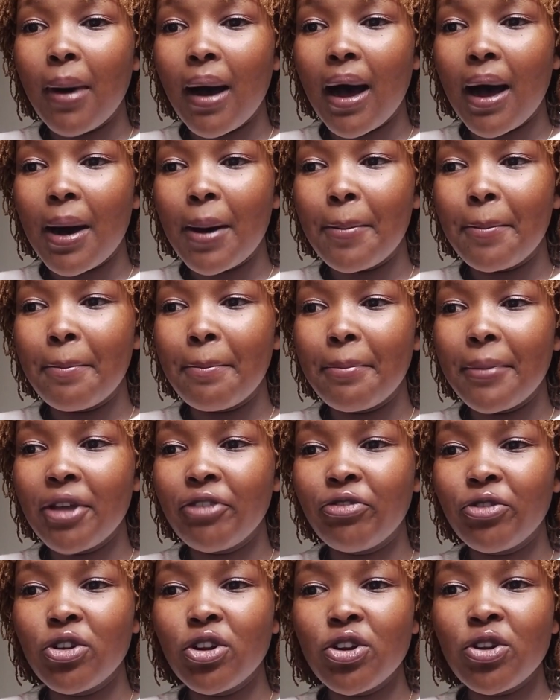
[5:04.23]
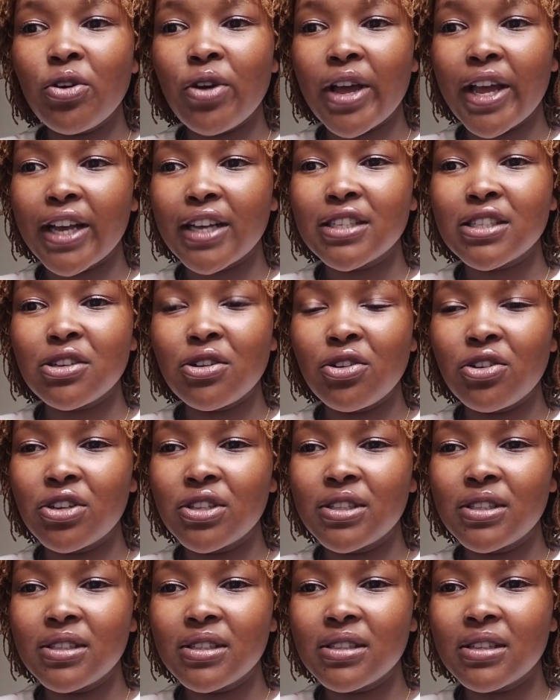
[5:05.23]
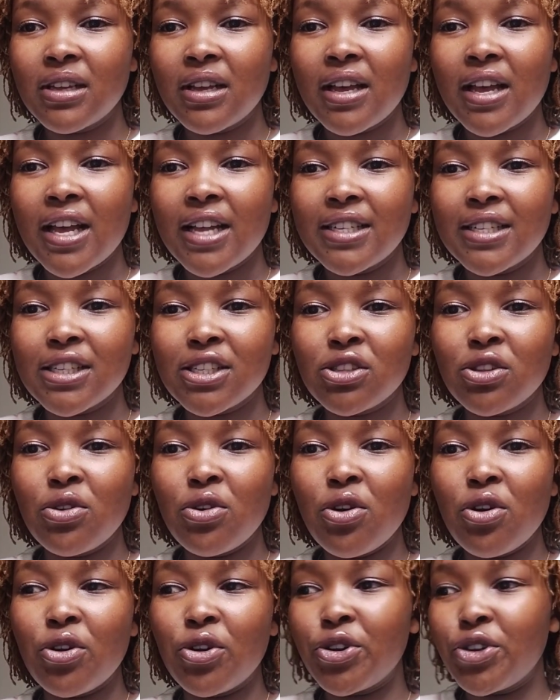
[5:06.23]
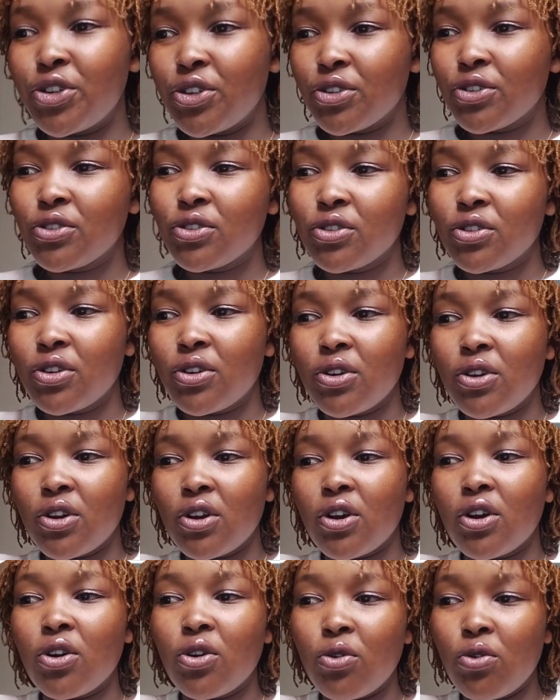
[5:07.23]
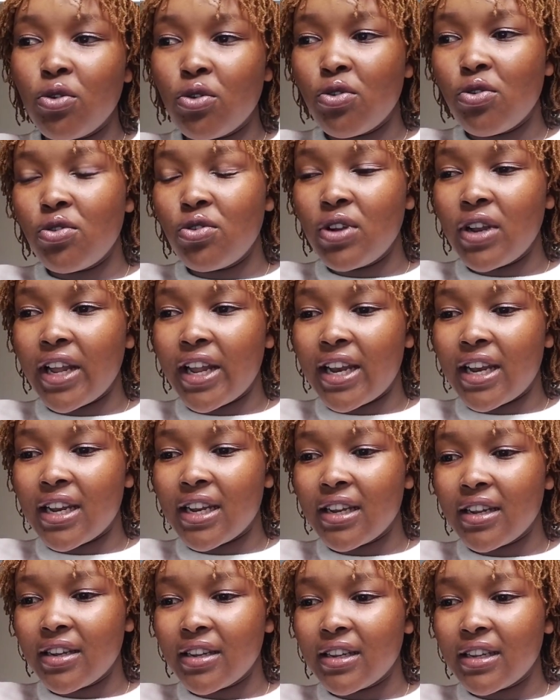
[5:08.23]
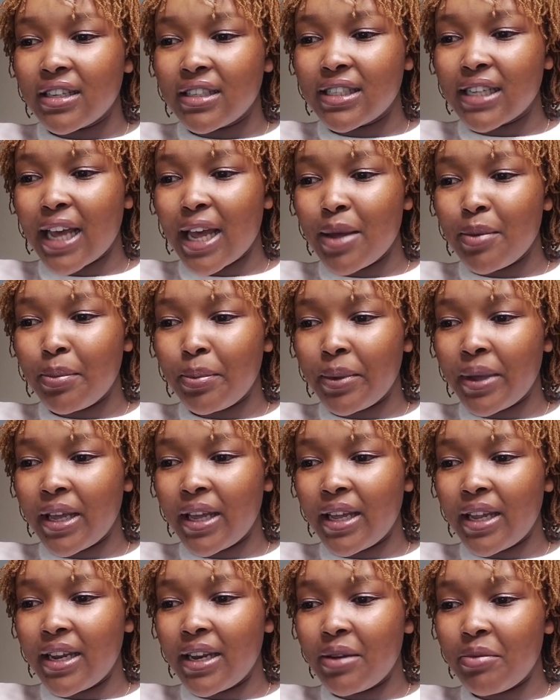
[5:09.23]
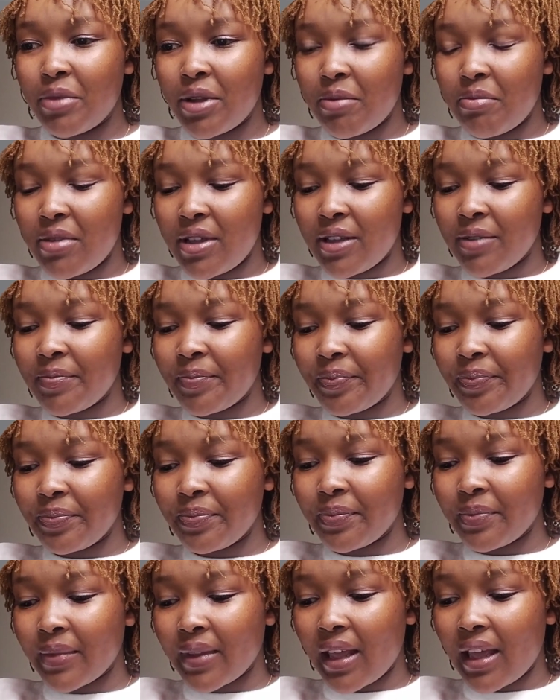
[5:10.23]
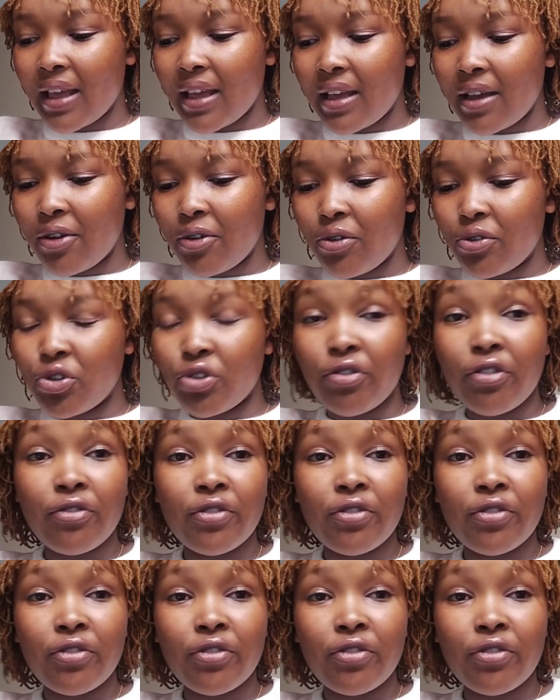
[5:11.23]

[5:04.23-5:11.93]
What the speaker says: If you don't know hex codes, just go on Google and type in maybe your